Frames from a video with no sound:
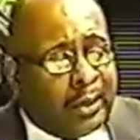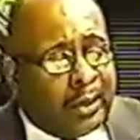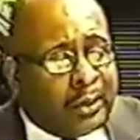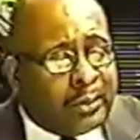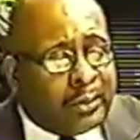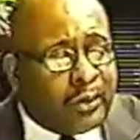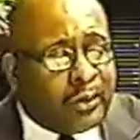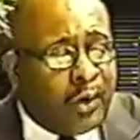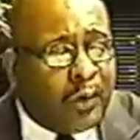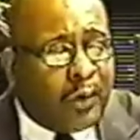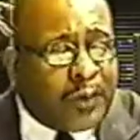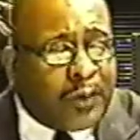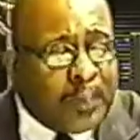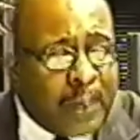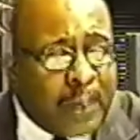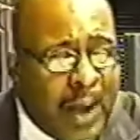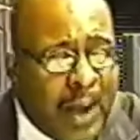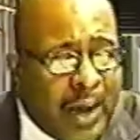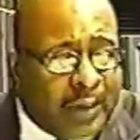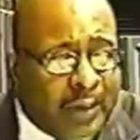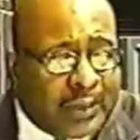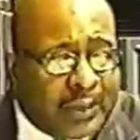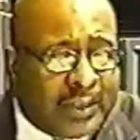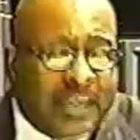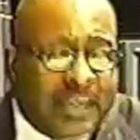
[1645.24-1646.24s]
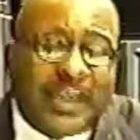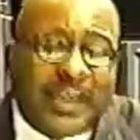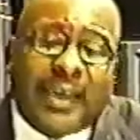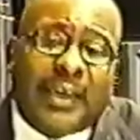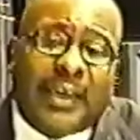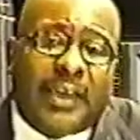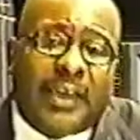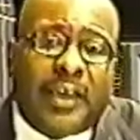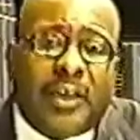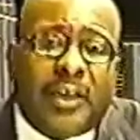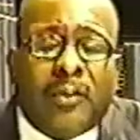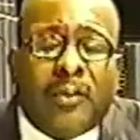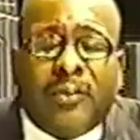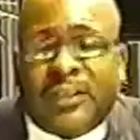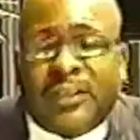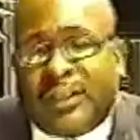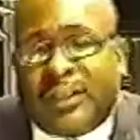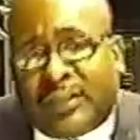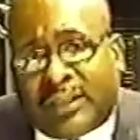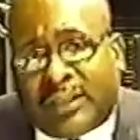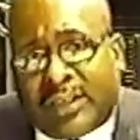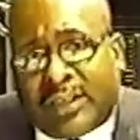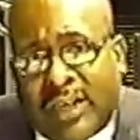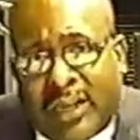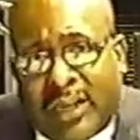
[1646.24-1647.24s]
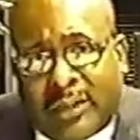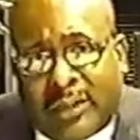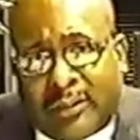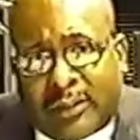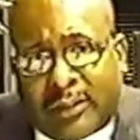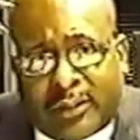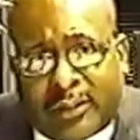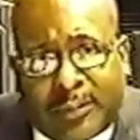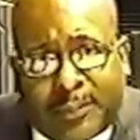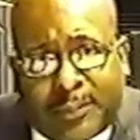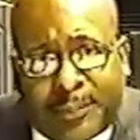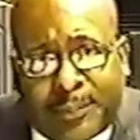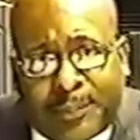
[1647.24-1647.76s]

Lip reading: Dorothy Myers said they killed these kids.